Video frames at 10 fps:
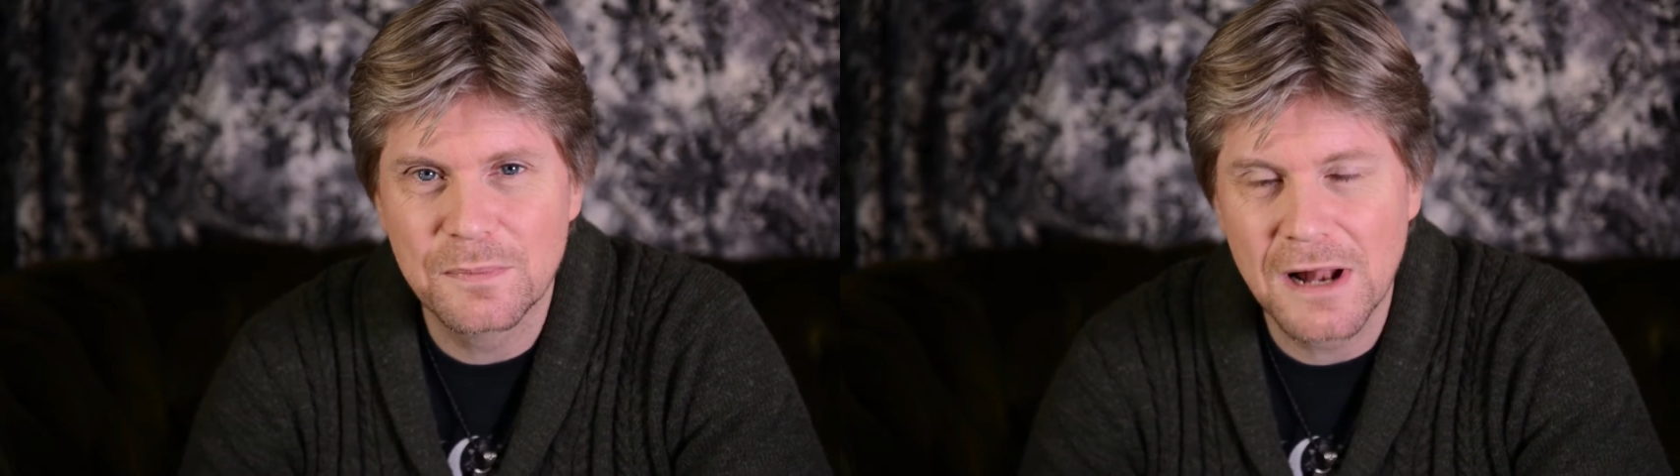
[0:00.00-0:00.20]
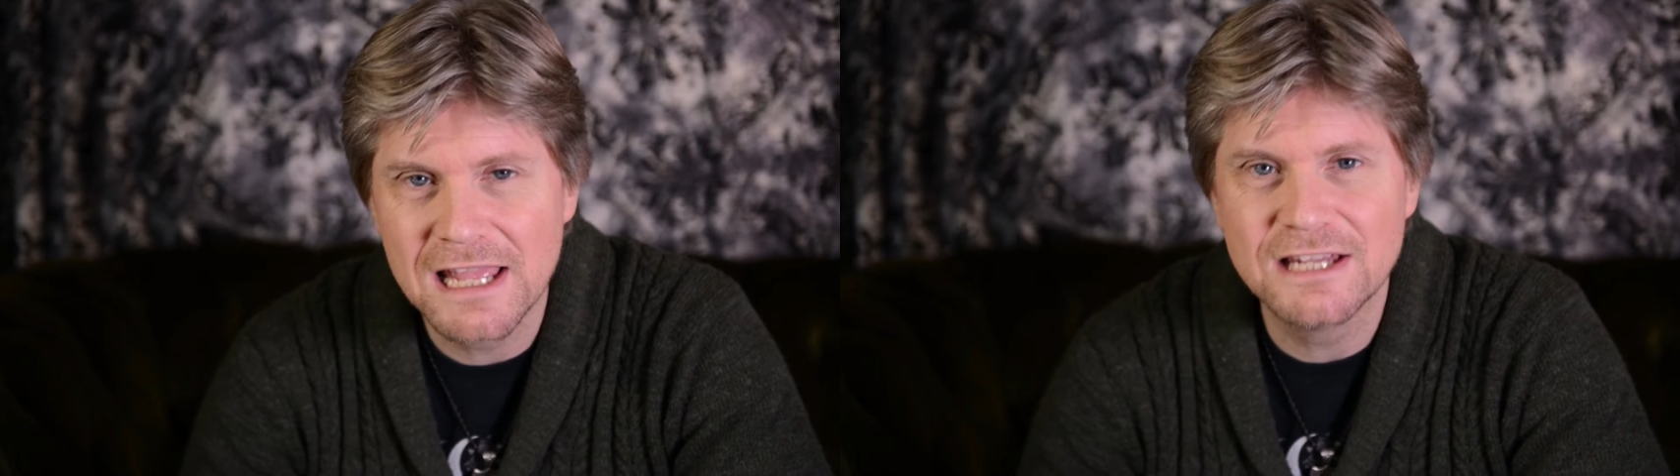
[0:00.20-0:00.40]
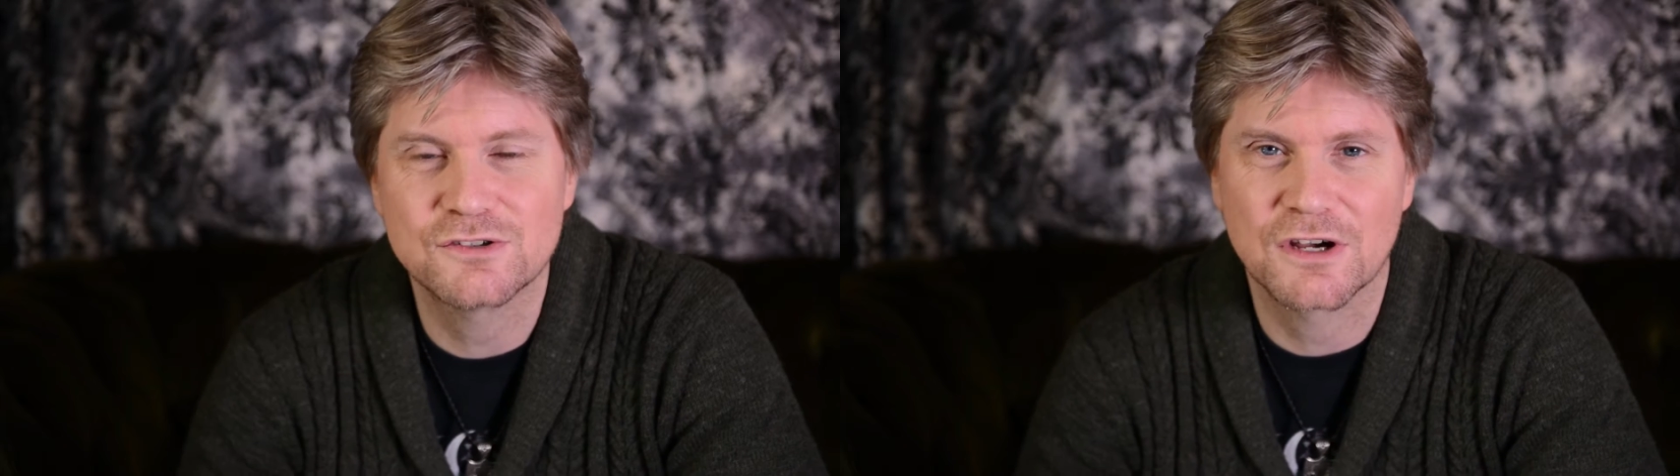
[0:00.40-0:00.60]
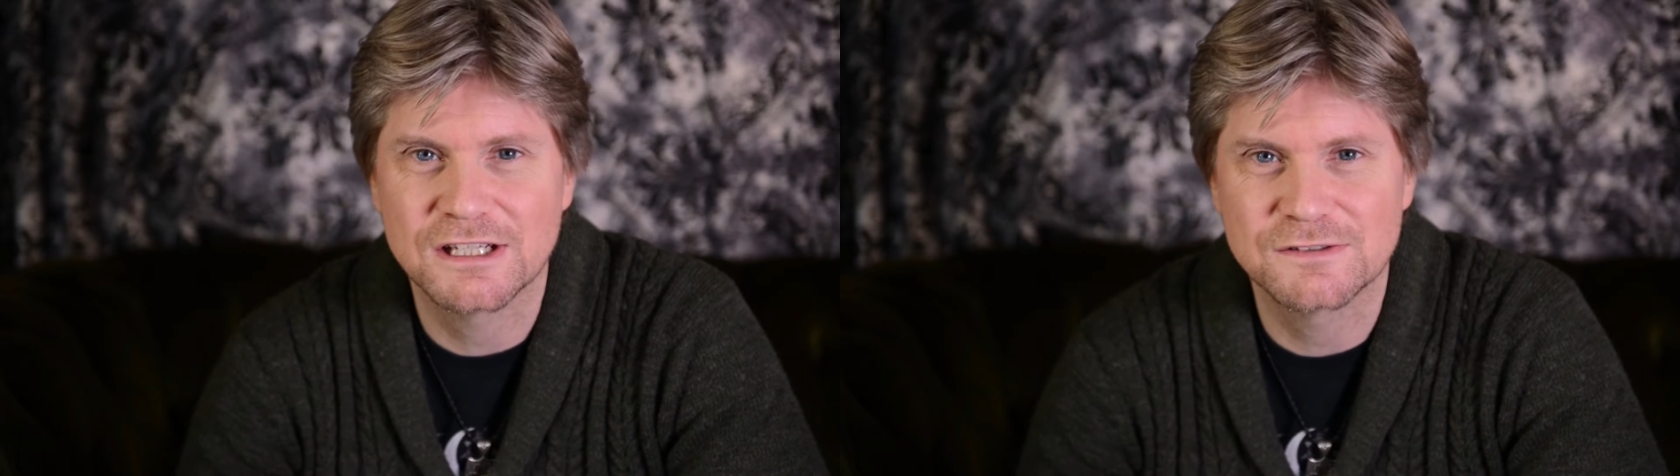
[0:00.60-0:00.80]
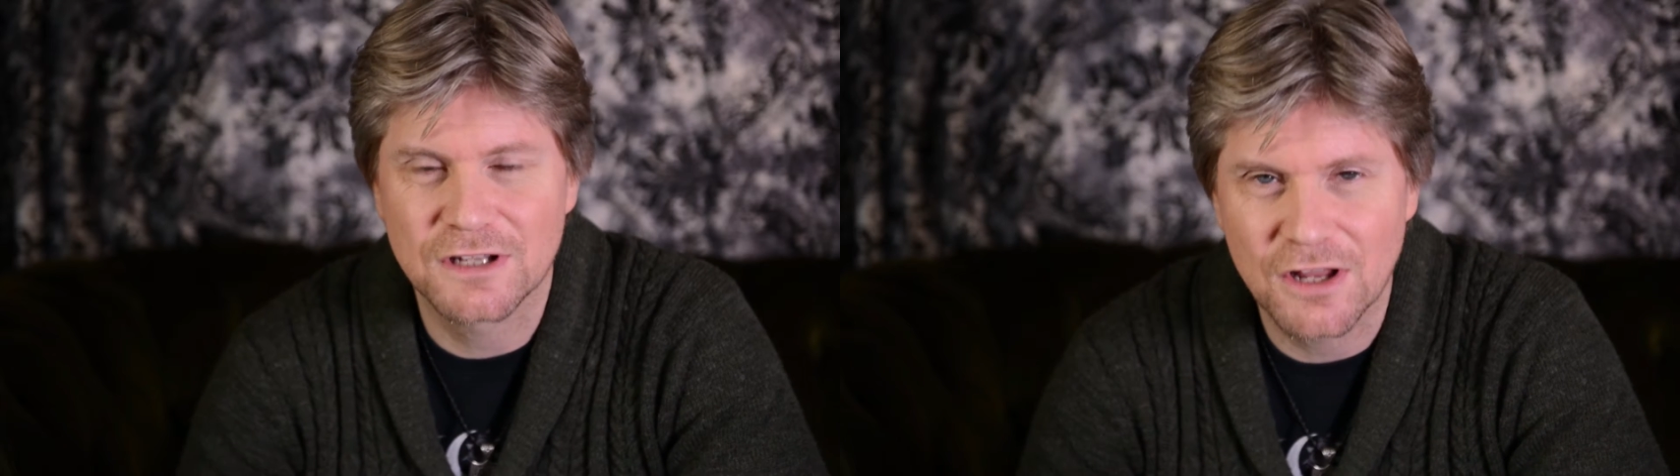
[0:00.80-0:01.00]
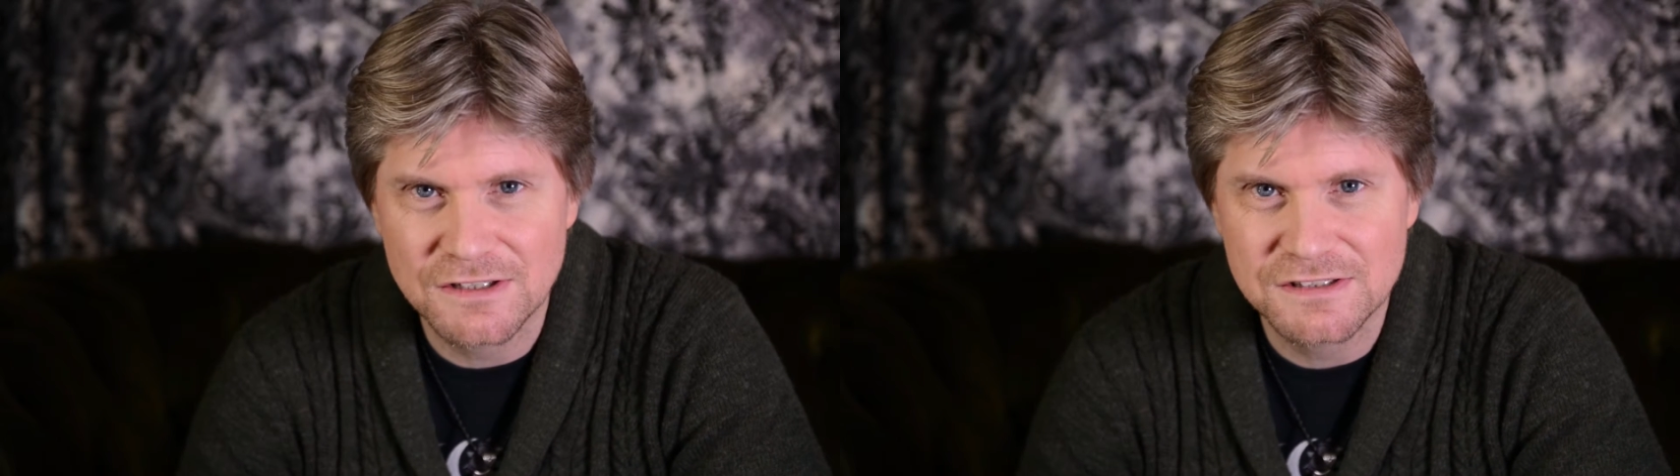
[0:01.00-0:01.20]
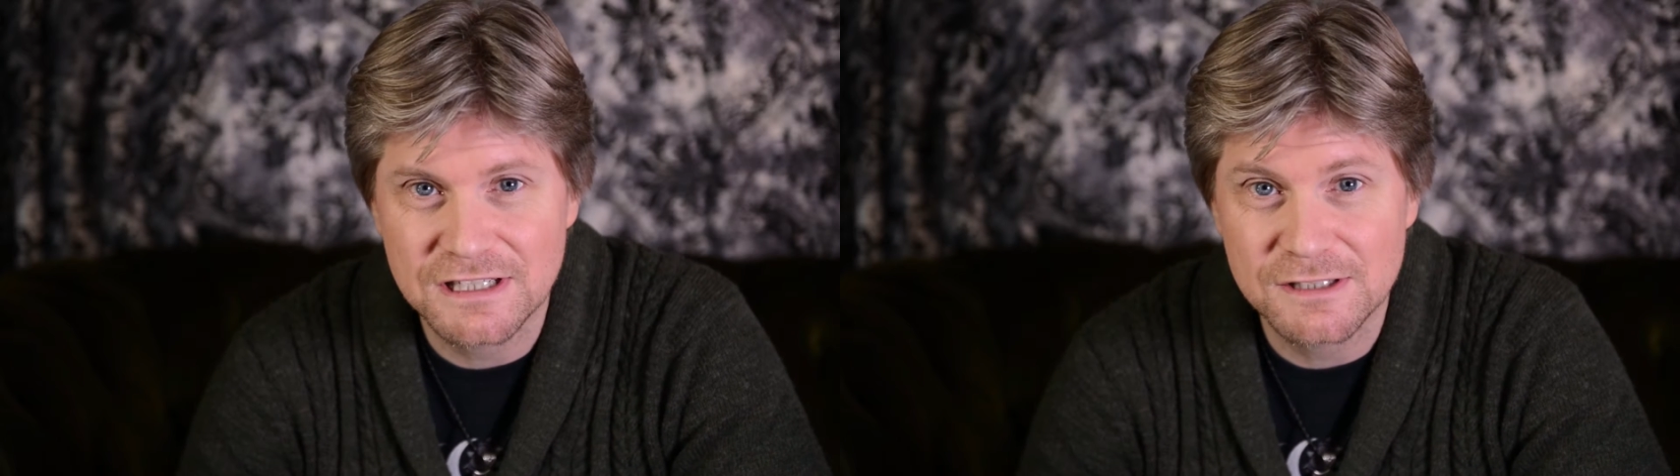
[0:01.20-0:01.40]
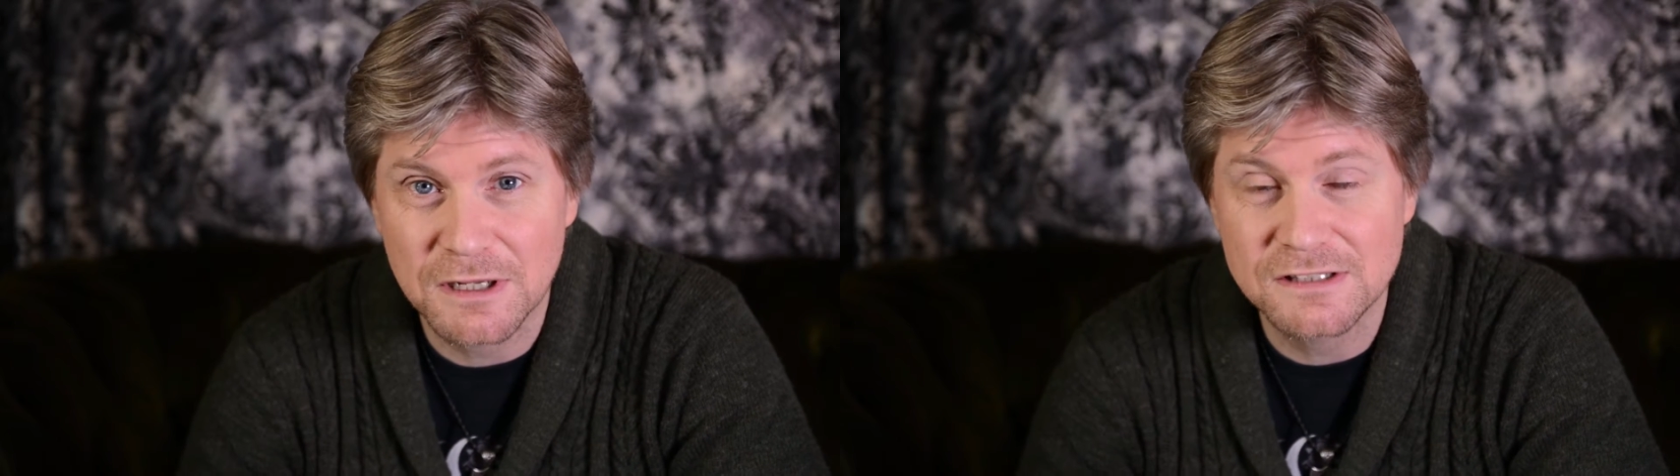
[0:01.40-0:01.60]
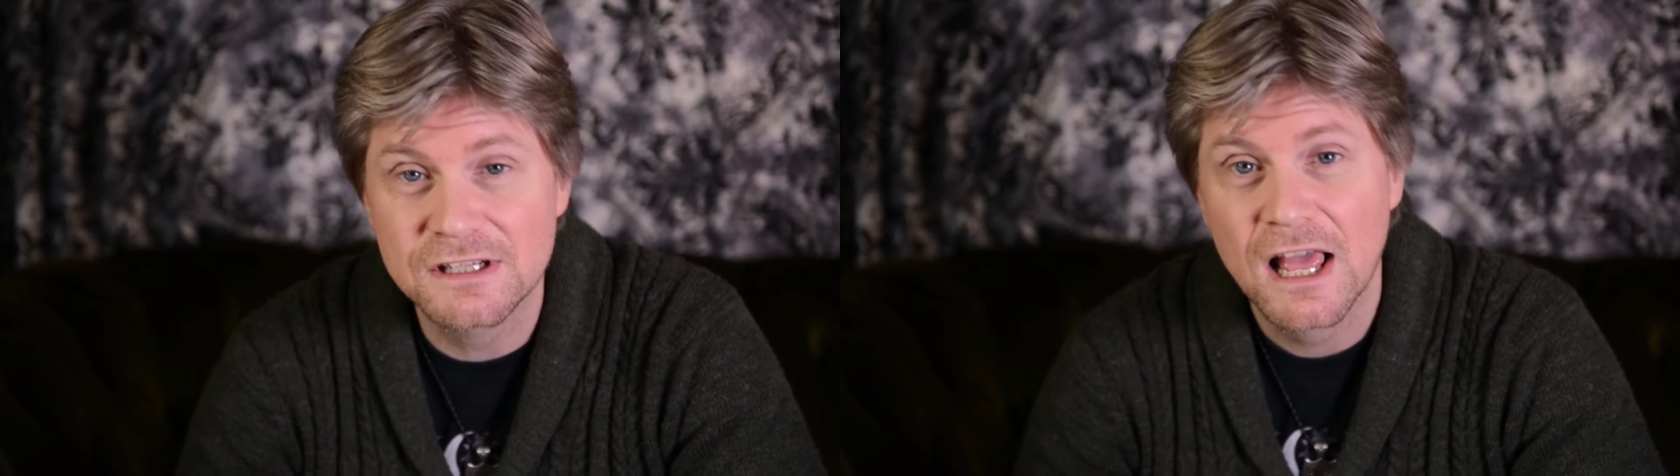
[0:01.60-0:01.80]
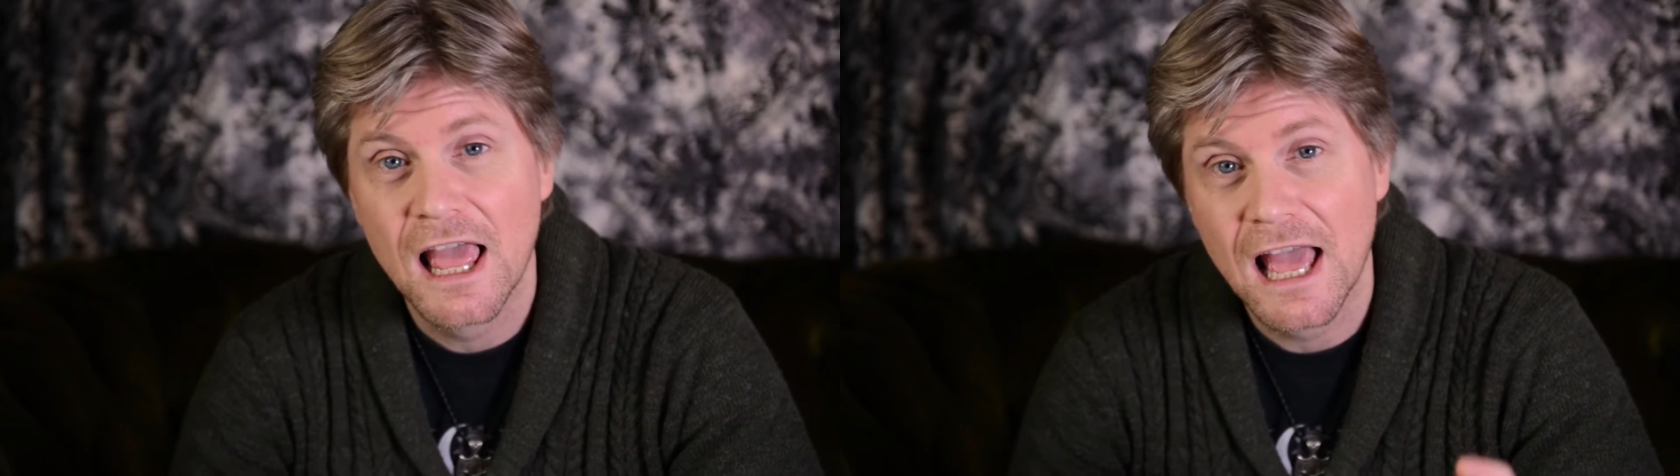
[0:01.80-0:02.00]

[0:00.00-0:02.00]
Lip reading: play trays for the last 6 months,